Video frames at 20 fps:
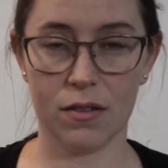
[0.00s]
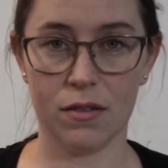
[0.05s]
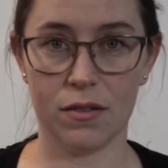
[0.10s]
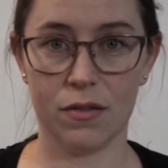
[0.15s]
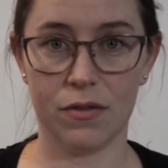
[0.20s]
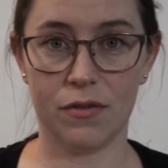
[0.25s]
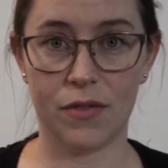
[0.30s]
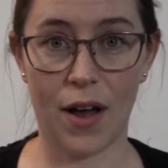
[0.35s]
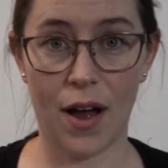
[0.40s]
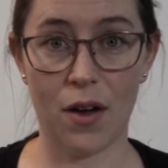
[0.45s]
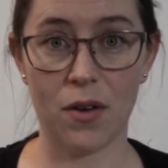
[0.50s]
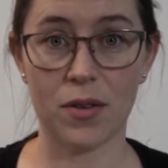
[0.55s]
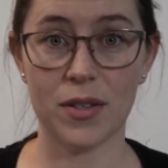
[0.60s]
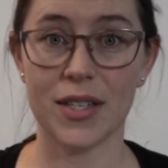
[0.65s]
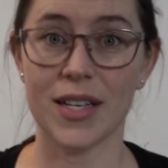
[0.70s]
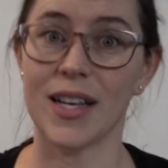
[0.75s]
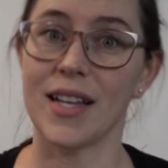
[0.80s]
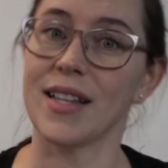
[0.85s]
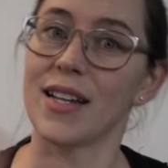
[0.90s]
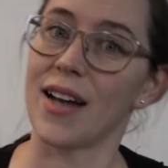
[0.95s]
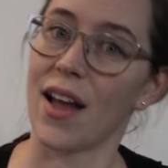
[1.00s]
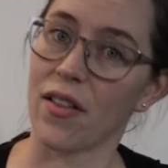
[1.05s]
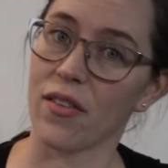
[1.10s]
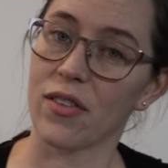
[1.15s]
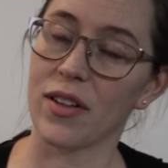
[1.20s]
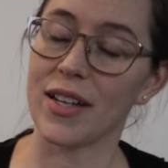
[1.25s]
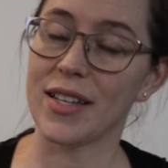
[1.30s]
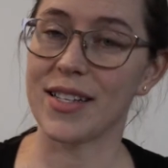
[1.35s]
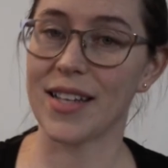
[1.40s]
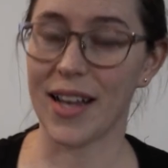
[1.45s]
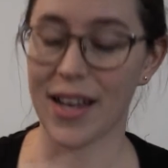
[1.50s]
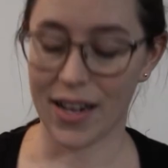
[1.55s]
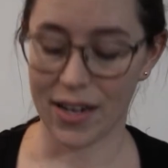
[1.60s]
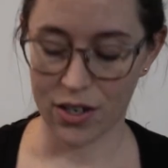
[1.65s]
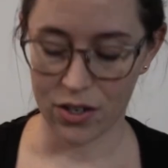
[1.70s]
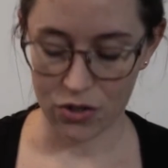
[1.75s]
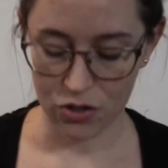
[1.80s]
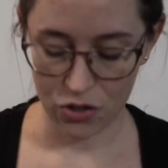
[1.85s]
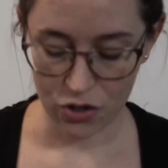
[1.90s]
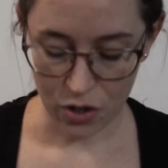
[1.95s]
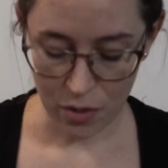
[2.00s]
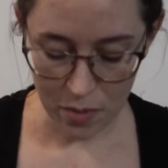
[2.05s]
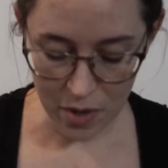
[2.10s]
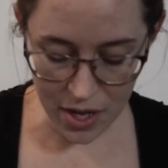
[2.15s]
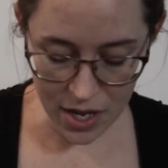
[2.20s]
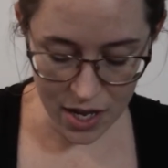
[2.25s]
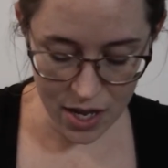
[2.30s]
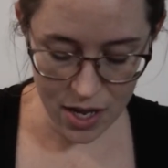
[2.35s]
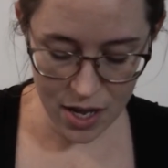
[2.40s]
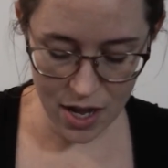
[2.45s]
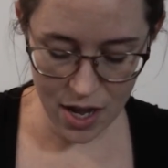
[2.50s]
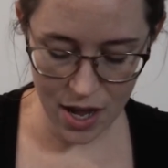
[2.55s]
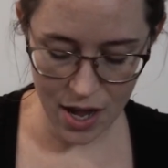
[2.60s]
found in the Netherlands and in Germany.